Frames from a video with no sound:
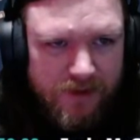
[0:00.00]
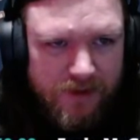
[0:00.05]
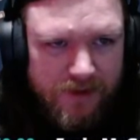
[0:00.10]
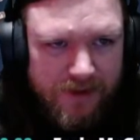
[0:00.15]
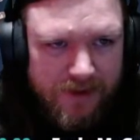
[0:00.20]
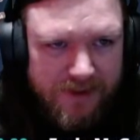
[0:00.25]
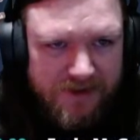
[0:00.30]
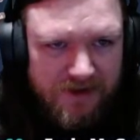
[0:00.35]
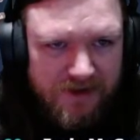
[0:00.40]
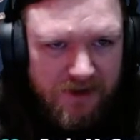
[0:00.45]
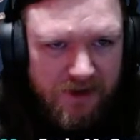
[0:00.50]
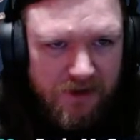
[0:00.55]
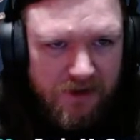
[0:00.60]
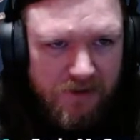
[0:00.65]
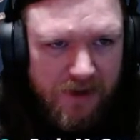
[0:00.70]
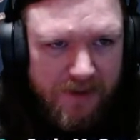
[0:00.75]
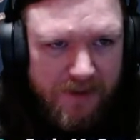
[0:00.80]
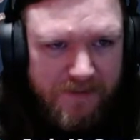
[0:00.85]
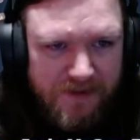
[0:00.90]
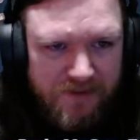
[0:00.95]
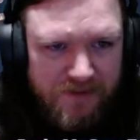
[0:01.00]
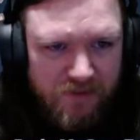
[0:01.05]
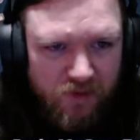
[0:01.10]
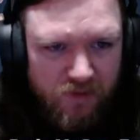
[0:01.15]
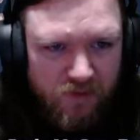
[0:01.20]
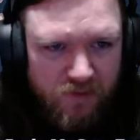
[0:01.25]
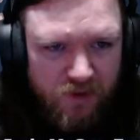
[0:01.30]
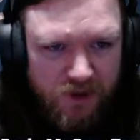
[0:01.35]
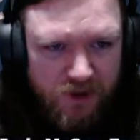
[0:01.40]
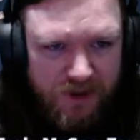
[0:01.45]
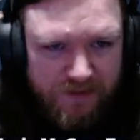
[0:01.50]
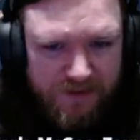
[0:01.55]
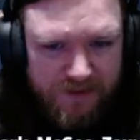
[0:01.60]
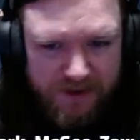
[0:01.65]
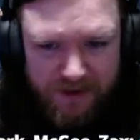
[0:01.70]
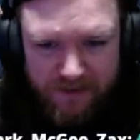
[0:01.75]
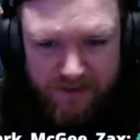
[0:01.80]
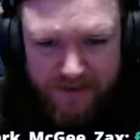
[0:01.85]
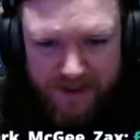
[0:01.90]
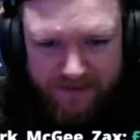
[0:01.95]
And that's going to go up as more and more ships
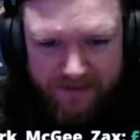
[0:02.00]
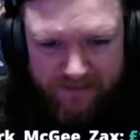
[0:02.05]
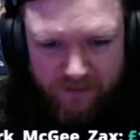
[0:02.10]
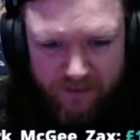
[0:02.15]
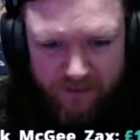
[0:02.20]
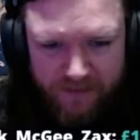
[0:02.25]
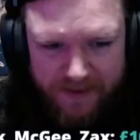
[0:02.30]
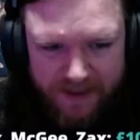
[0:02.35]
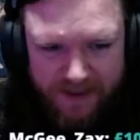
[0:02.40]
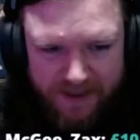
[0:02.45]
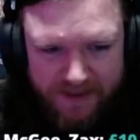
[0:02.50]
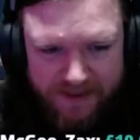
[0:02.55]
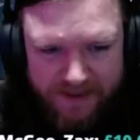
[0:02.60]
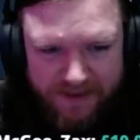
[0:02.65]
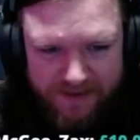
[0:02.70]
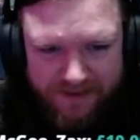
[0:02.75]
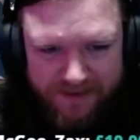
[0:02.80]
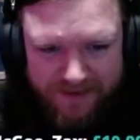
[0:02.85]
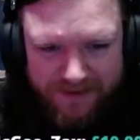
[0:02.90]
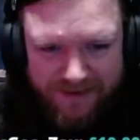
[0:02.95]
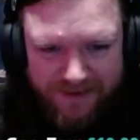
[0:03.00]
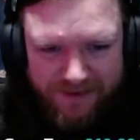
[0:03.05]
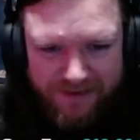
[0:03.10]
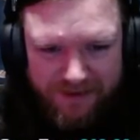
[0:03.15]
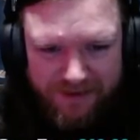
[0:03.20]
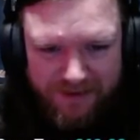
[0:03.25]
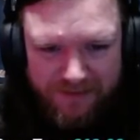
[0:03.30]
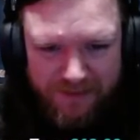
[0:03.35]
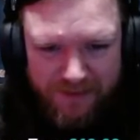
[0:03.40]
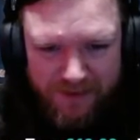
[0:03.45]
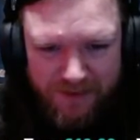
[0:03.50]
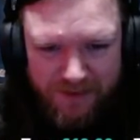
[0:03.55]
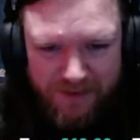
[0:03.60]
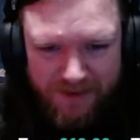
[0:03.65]
go back for repairs. Look at them all.